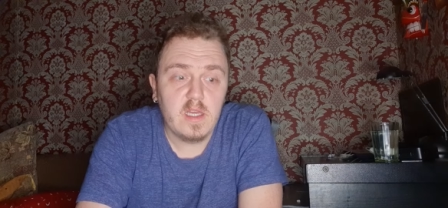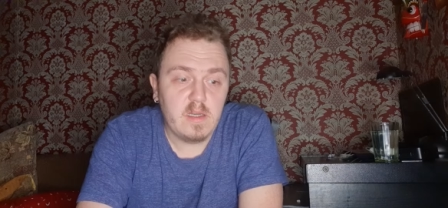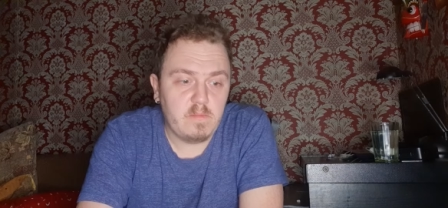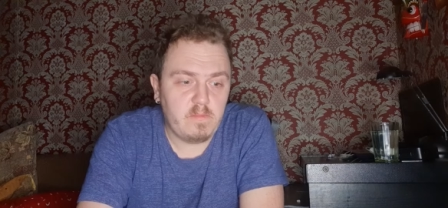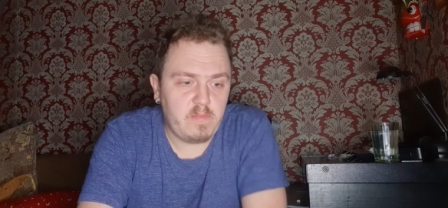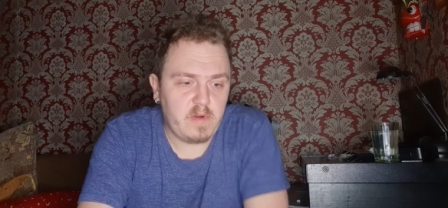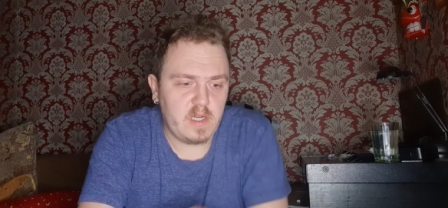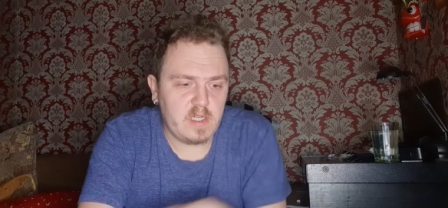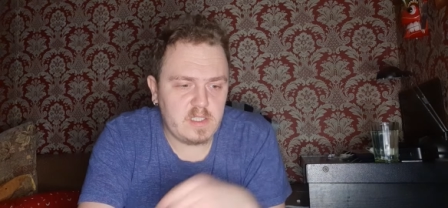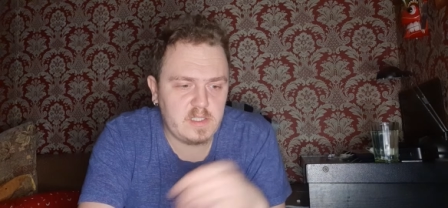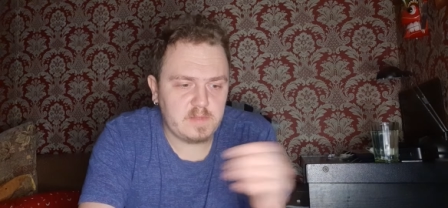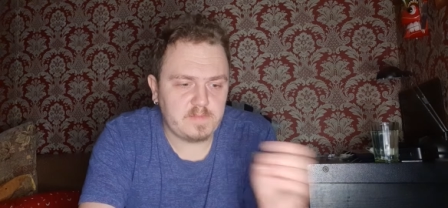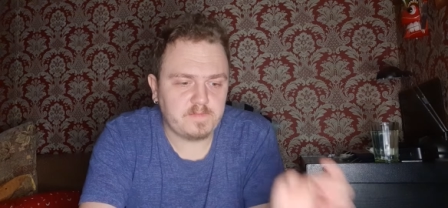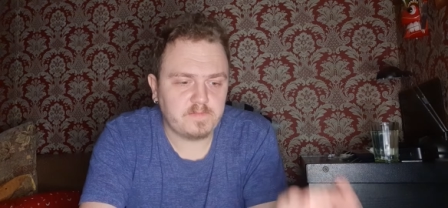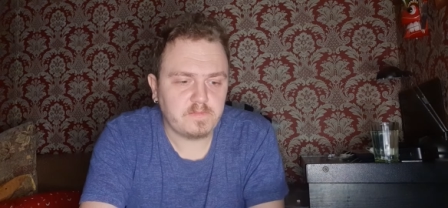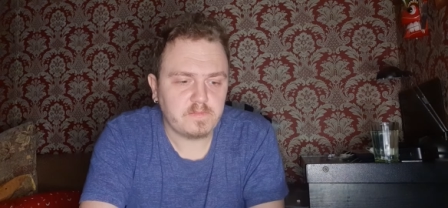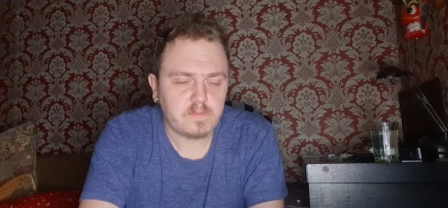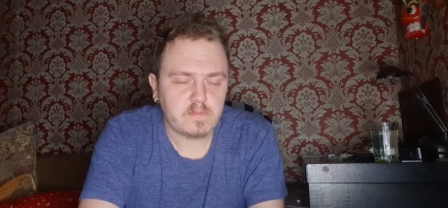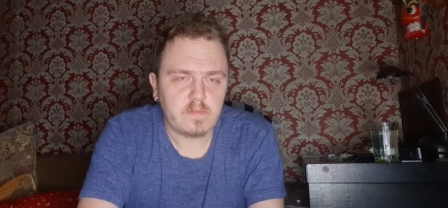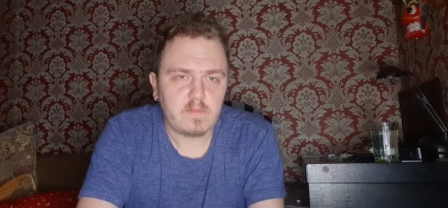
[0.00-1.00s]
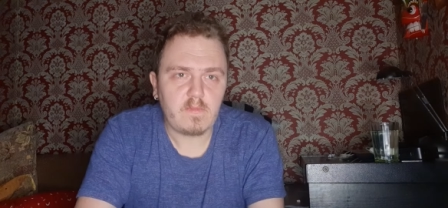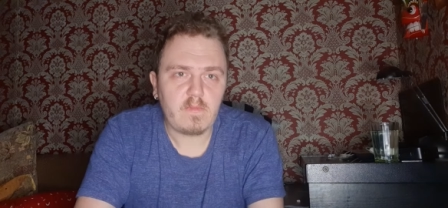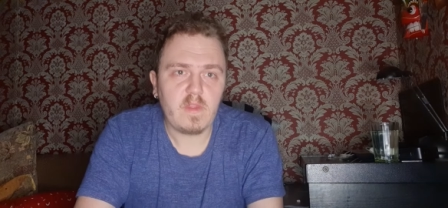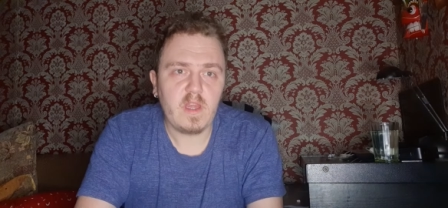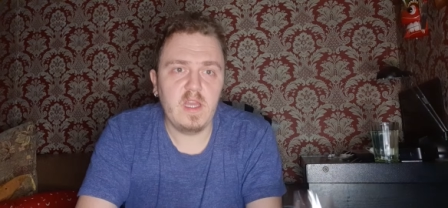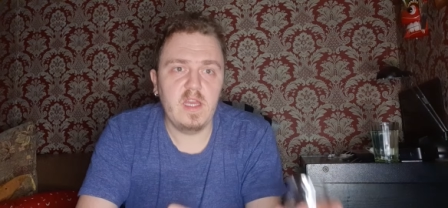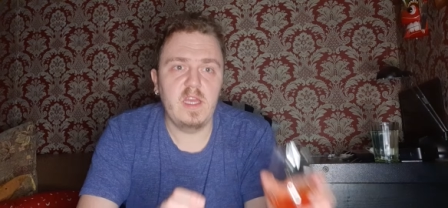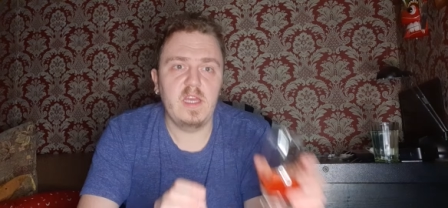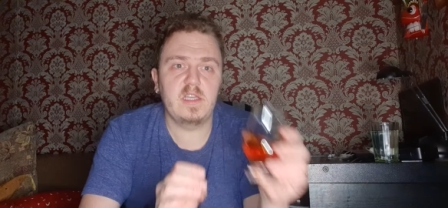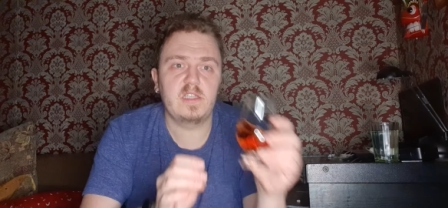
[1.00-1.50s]
But
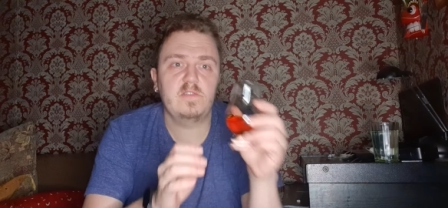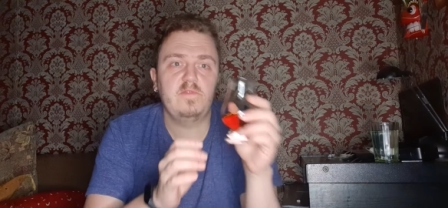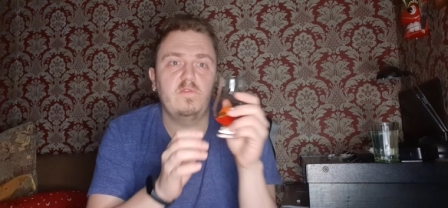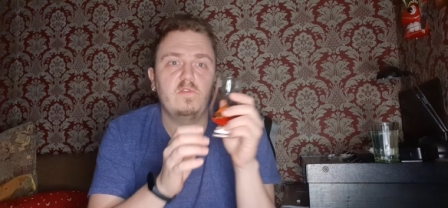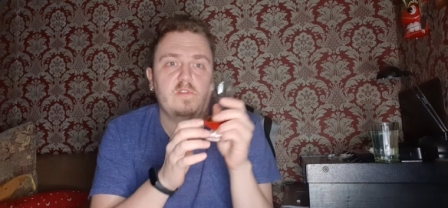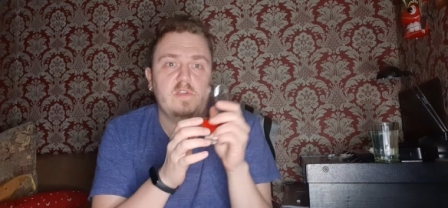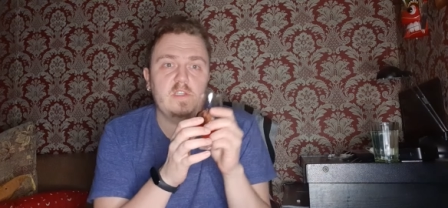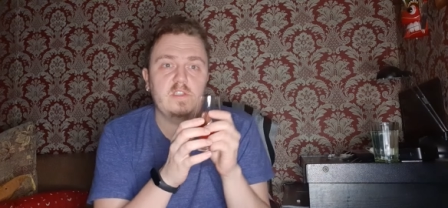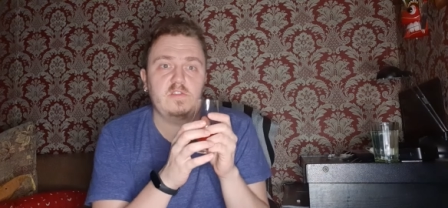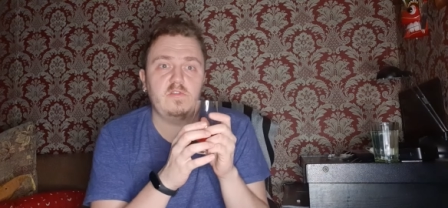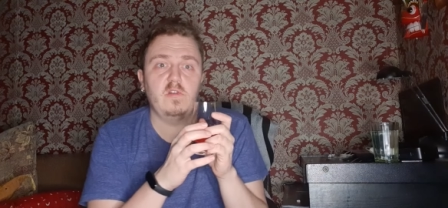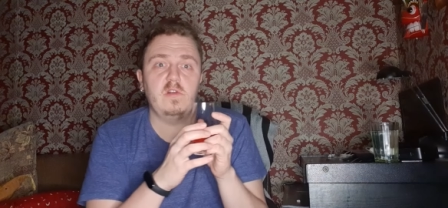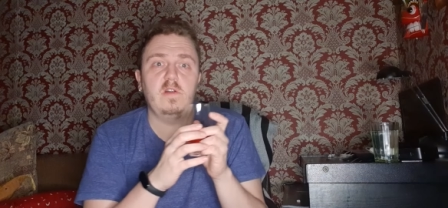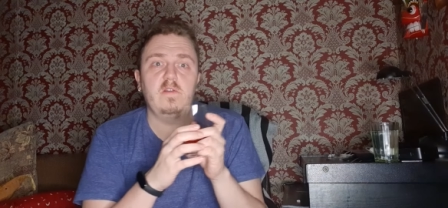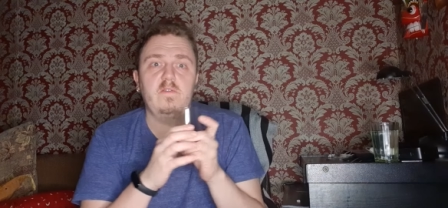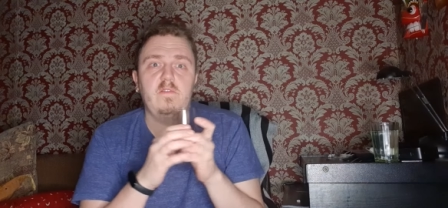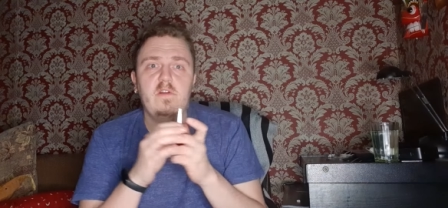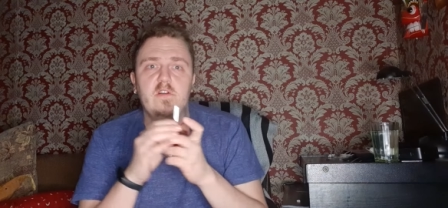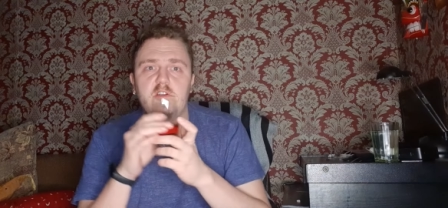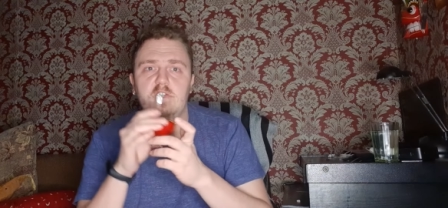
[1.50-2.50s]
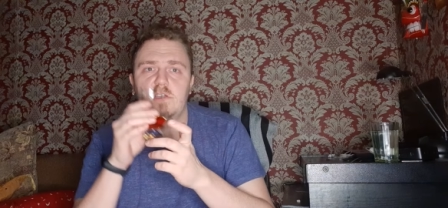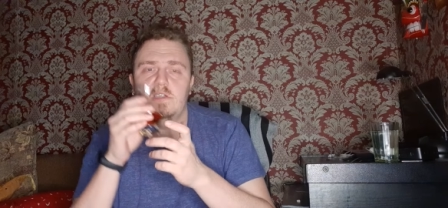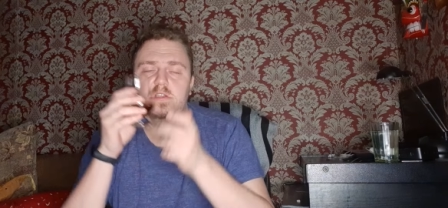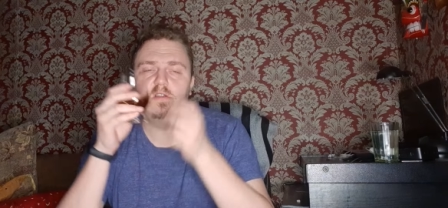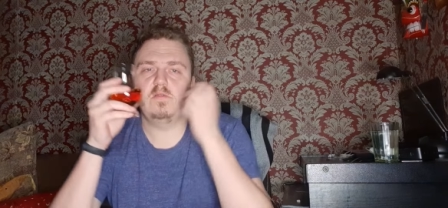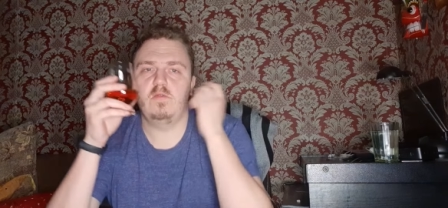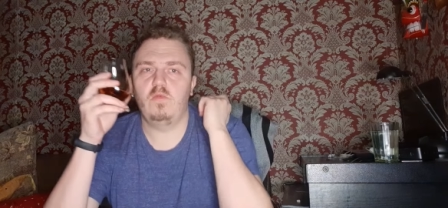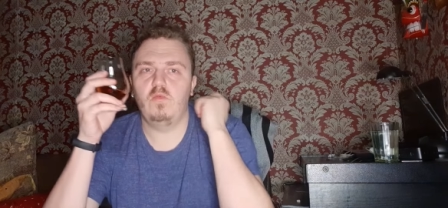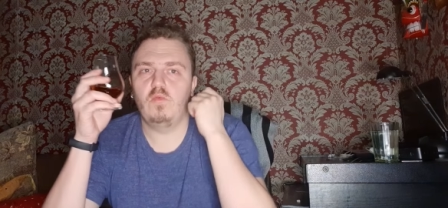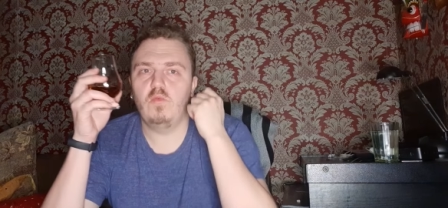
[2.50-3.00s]
as for the stronger version,
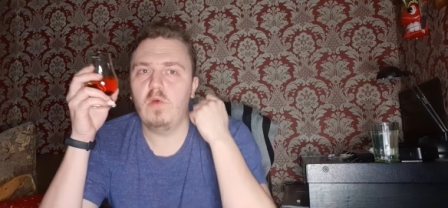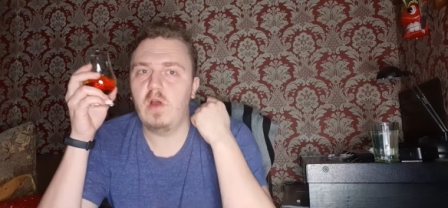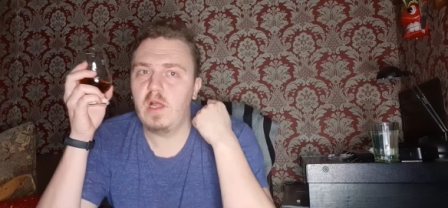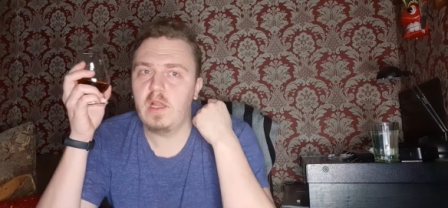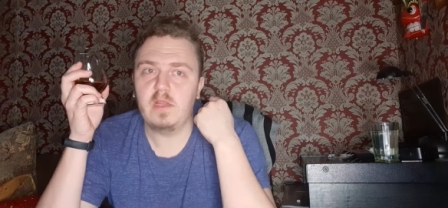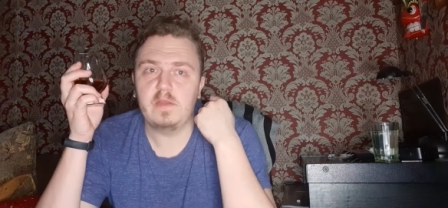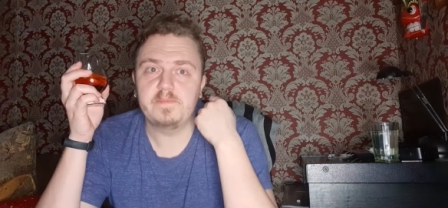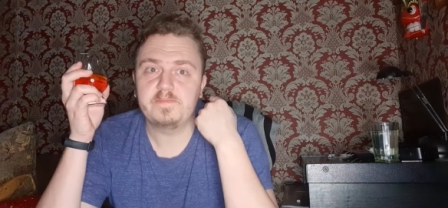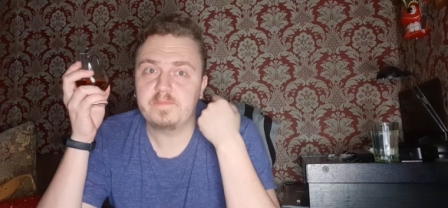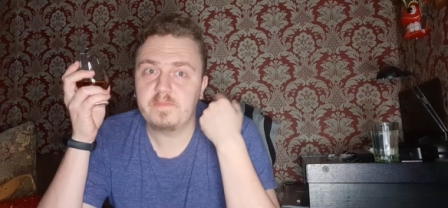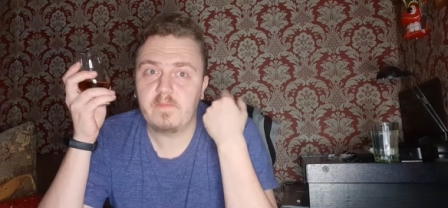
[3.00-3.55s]
well,